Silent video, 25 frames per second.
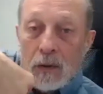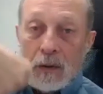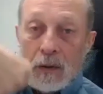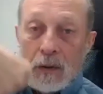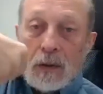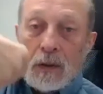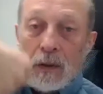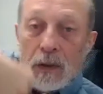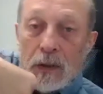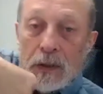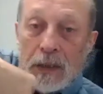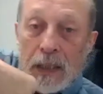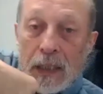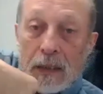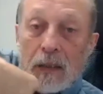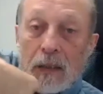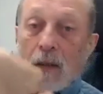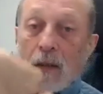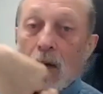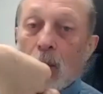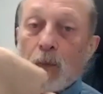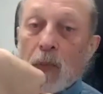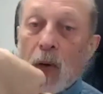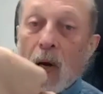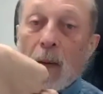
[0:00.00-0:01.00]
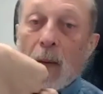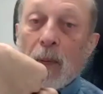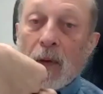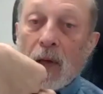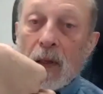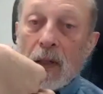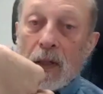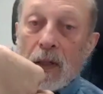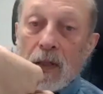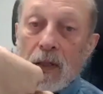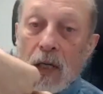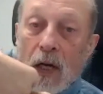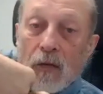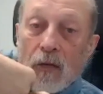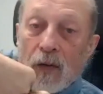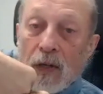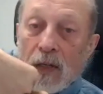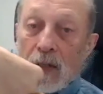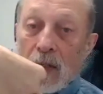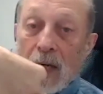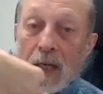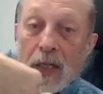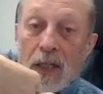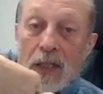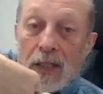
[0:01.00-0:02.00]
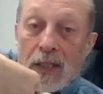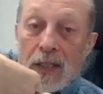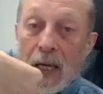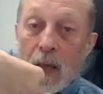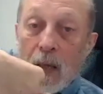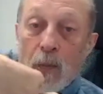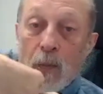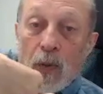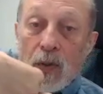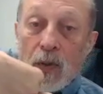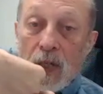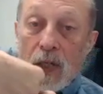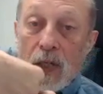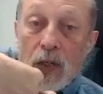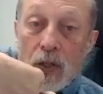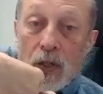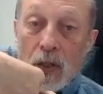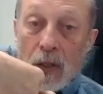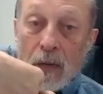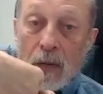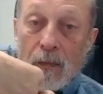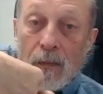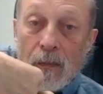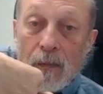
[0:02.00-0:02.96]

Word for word: sit properly on itself, and it's got to stay in position.